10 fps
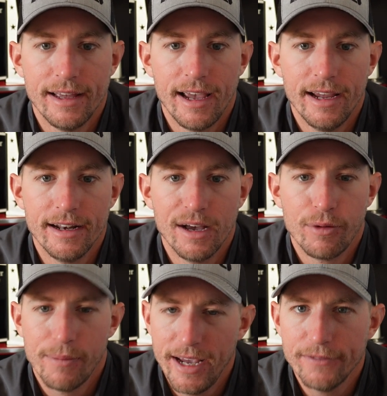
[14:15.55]
and
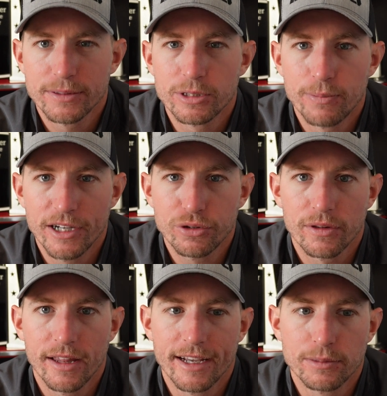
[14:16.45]
we may have some special
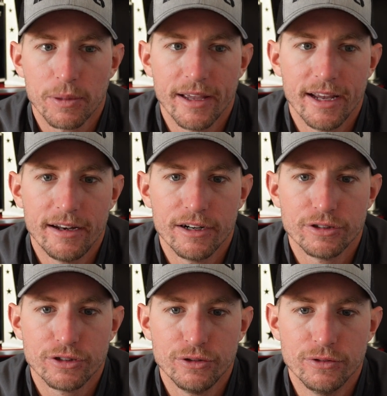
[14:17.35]
things planned here
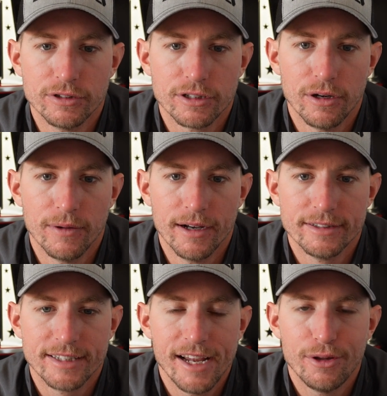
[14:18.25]
soon, so
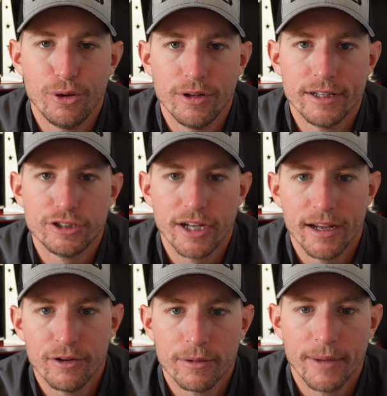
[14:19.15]
stay tuned to the
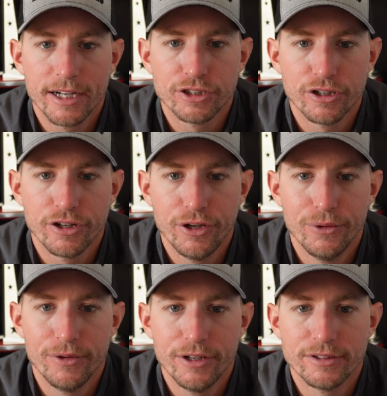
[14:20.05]
channel and make sure
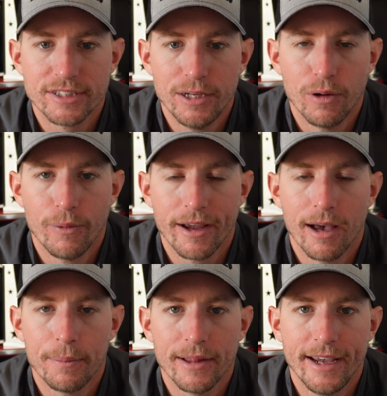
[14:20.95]
you see what we
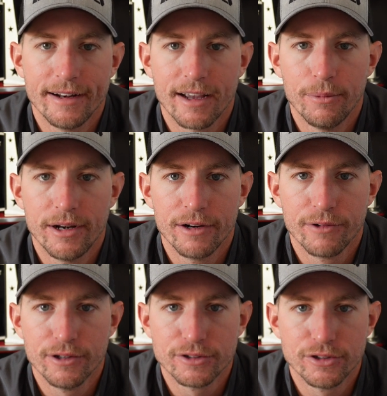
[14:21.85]
got planned coming here
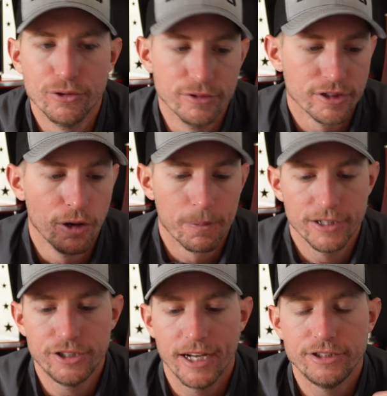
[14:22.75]
real soon. So
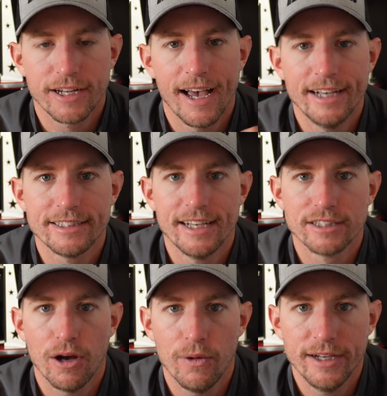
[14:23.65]
appreciate you guys as
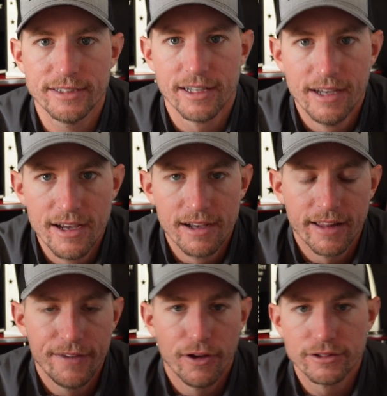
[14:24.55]
always.
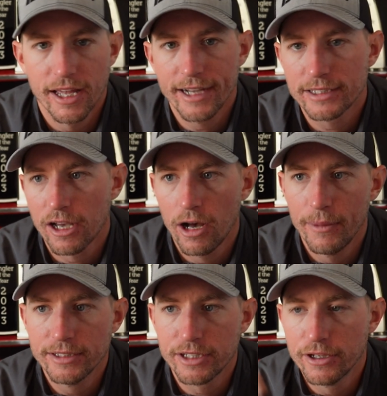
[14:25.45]
Leave those likes,
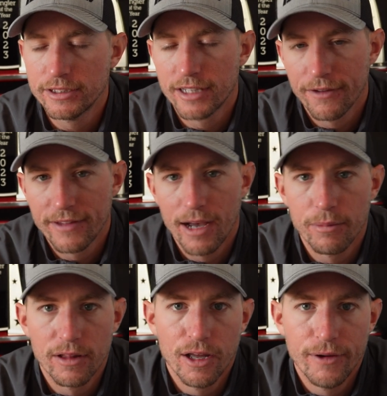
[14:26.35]
comments, good stuff down
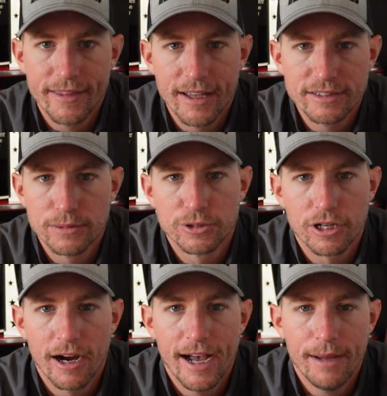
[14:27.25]
below. Hit that
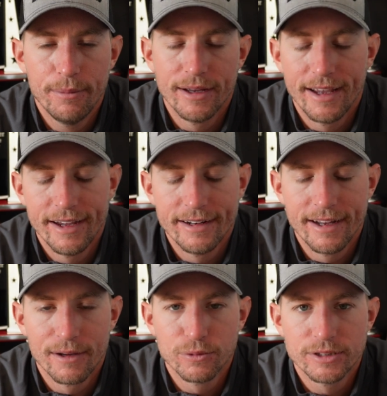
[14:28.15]
subscribe, and
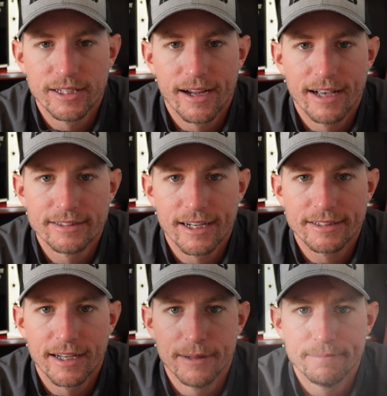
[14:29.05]
we'll see you guys next
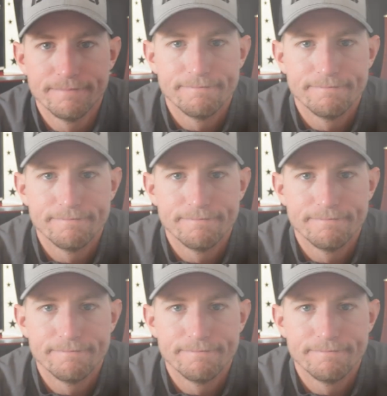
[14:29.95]
time.